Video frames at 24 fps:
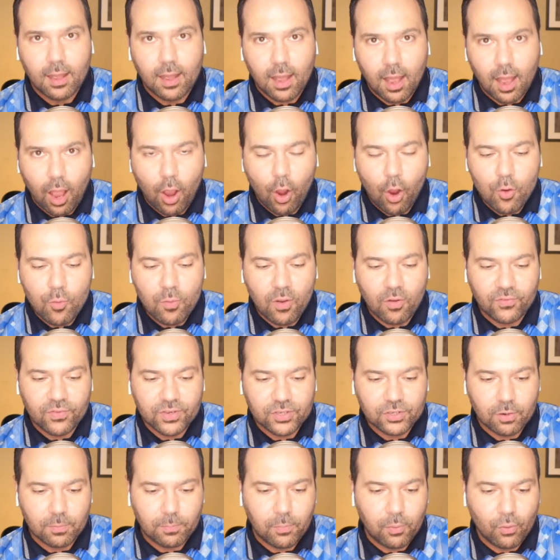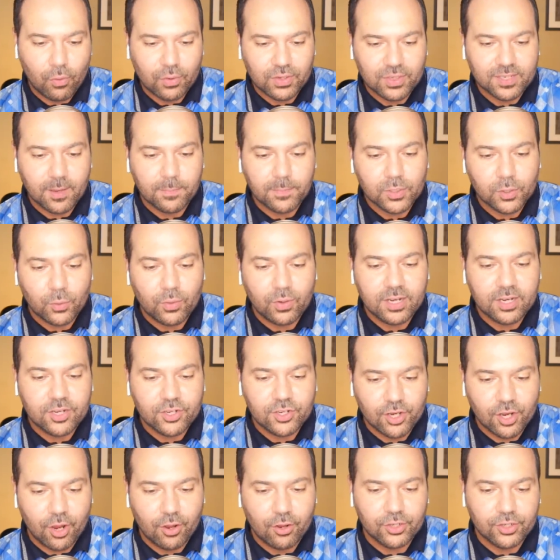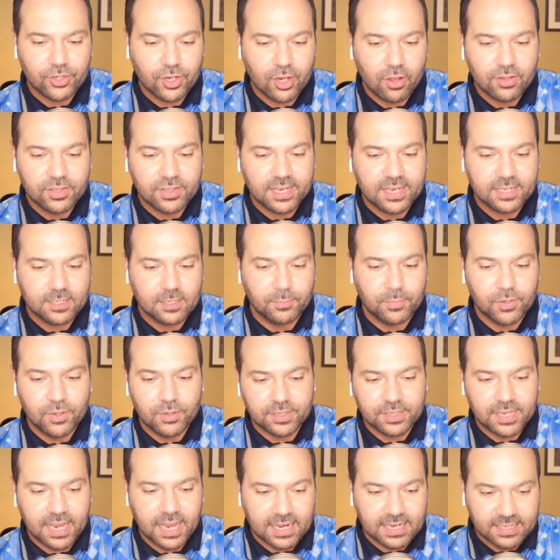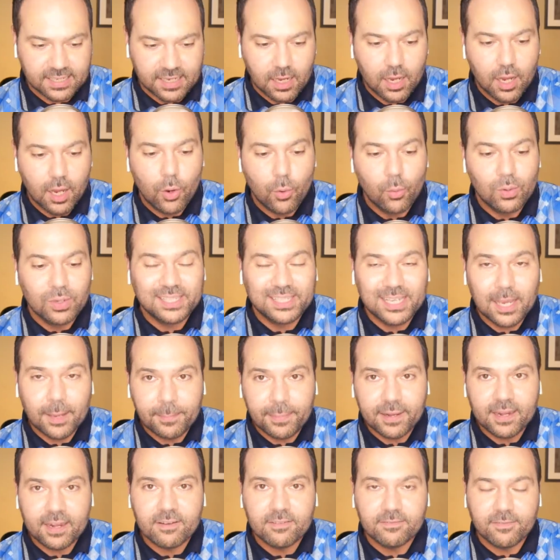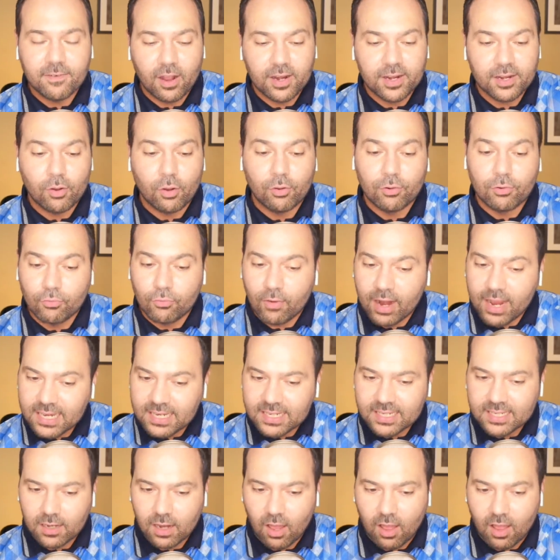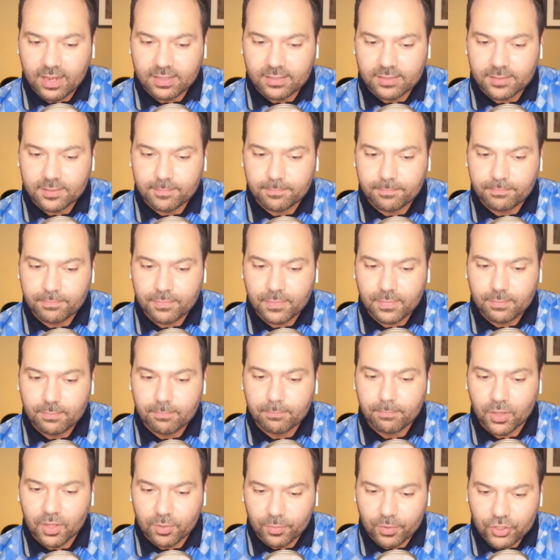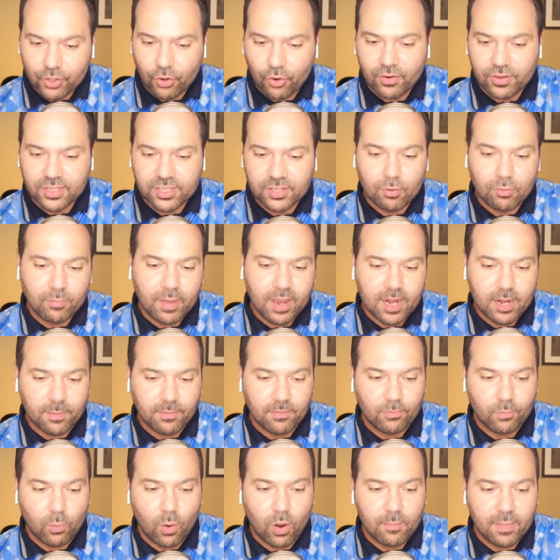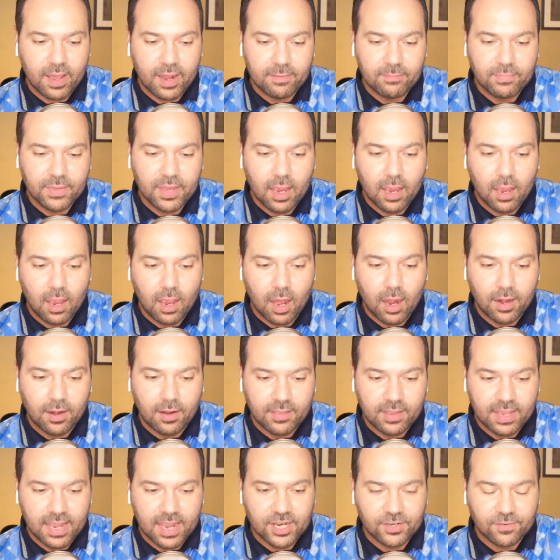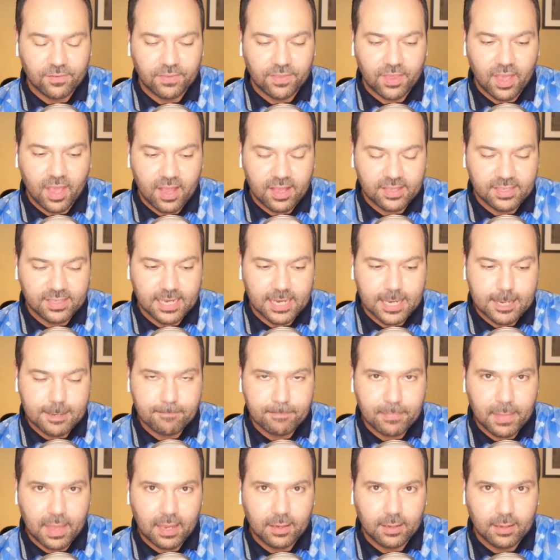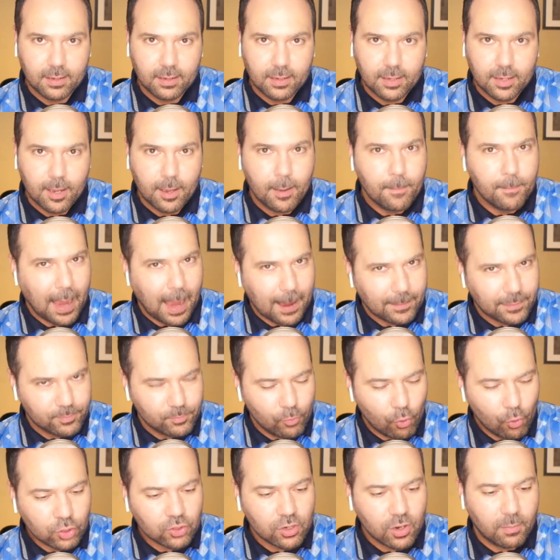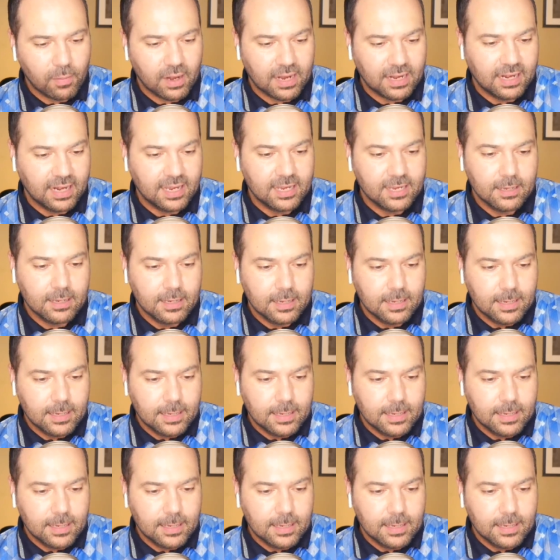a Home Office report subsequently showed child sex abuse gangs were typically divided on race lines, but the majority were made up of white men under the age of thirty. Perhaps more troublingly,